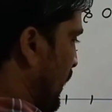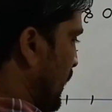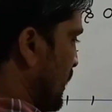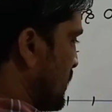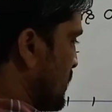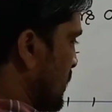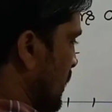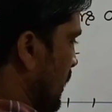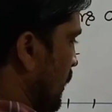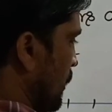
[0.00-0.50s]

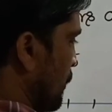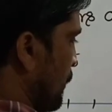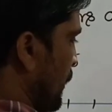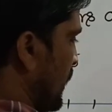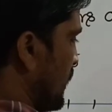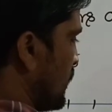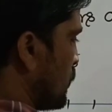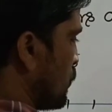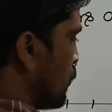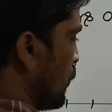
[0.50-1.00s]
minus
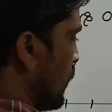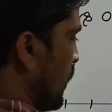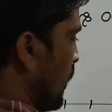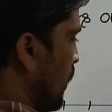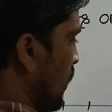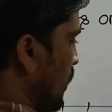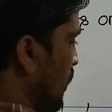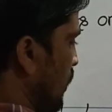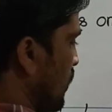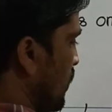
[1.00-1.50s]
8 by
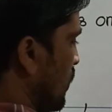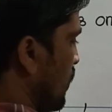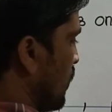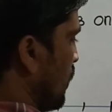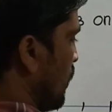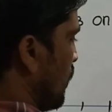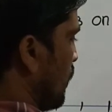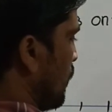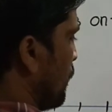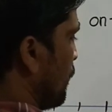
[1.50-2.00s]
12,
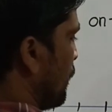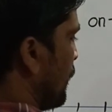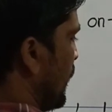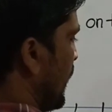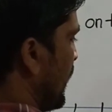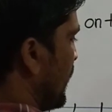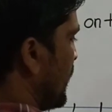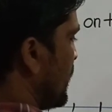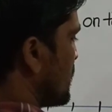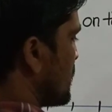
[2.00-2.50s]

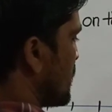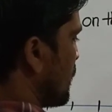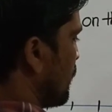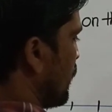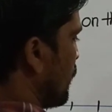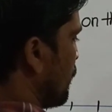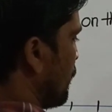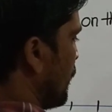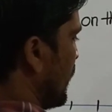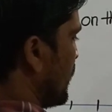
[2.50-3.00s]

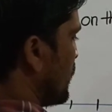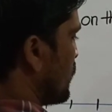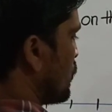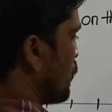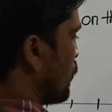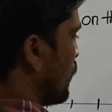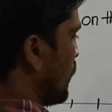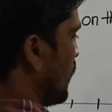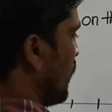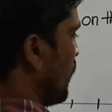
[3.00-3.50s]
minus 7
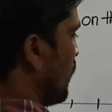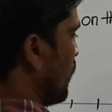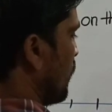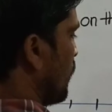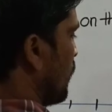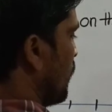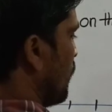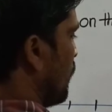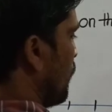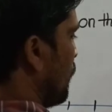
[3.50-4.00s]
by
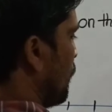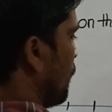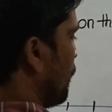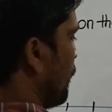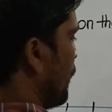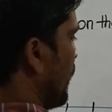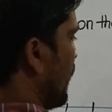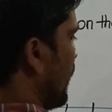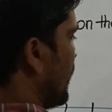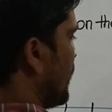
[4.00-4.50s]
12,
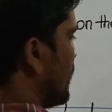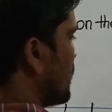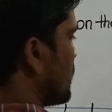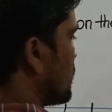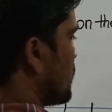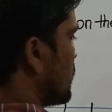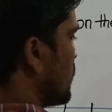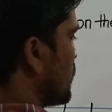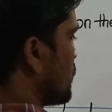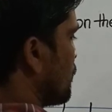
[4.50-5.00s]

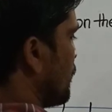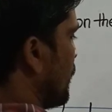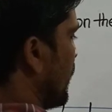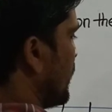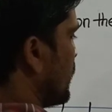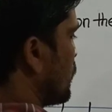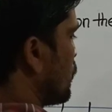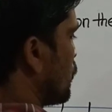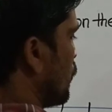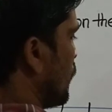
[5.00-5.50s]
minus
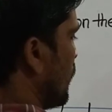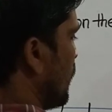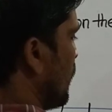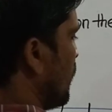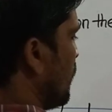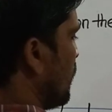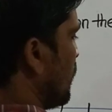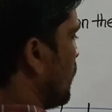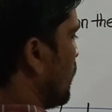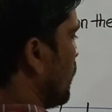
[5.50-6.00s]
6 by
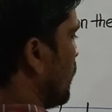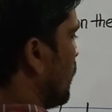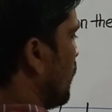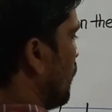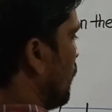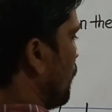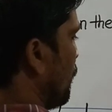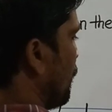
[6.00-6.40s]
12,